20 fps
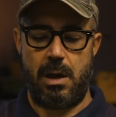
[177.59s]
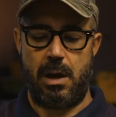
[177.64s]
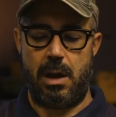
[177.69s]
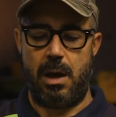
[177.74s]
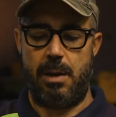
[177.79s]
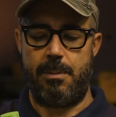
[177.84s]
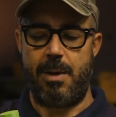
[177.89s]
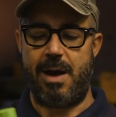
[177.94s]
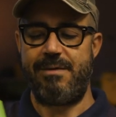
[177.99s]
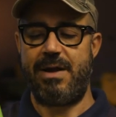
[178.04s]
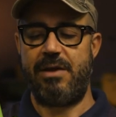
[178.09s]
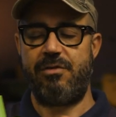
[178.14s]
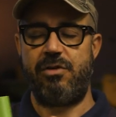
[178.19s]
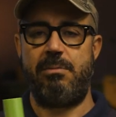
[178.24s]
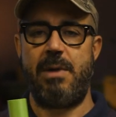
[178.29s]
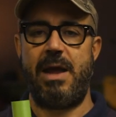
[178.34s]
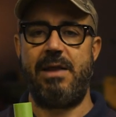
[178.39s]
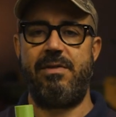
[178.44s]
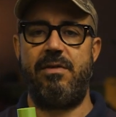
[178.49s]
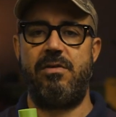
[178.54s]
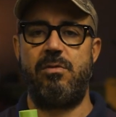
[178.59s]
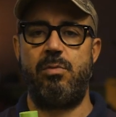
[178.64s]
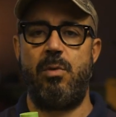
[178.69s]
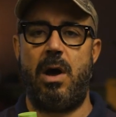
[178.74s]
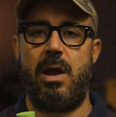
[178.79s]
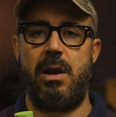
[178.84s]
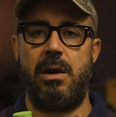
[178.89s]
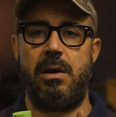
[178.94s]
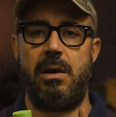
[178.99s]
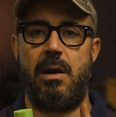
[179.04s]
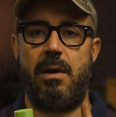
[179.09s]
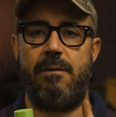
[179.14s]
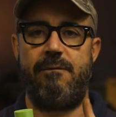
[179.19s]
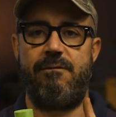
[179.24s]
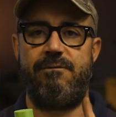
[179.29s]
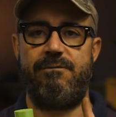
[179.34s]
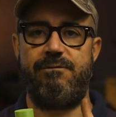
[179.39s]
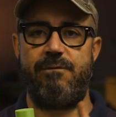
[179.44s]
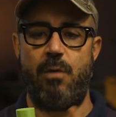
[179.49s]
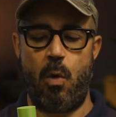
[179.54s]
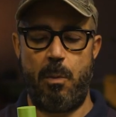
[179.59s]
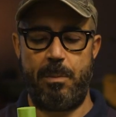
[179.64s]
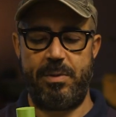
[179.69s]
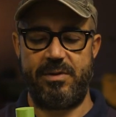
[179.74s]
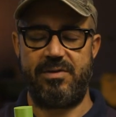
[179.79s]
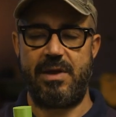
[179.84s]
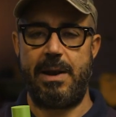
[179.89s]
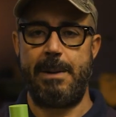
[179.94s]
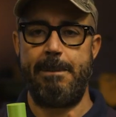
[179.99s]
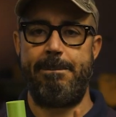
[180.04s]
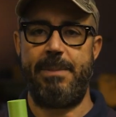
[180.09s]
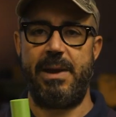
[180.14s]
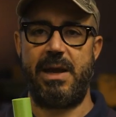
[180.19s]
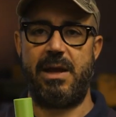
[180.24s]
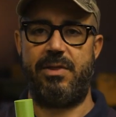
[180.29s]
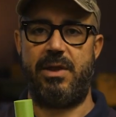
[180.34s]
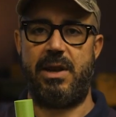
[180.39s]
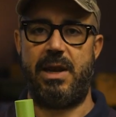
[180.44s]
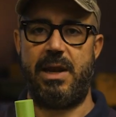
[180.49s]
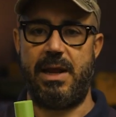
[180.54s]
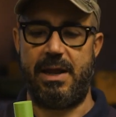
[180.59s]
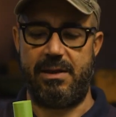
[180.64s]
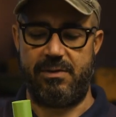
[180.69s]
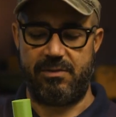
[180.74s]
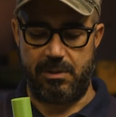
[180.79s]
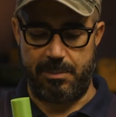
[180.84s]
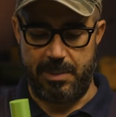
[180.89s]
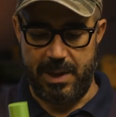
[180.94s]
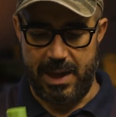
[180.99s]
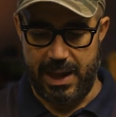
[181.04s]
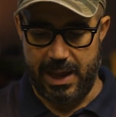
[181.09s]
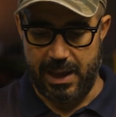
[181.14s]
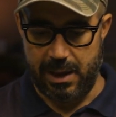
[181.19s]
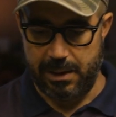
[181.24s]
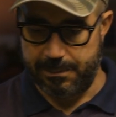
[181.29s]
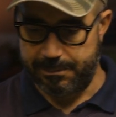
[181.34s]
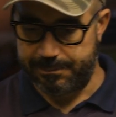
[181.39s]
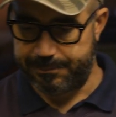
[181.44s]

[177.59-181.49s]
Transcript: Um, I've actually made this one 4% bigger than it needs to be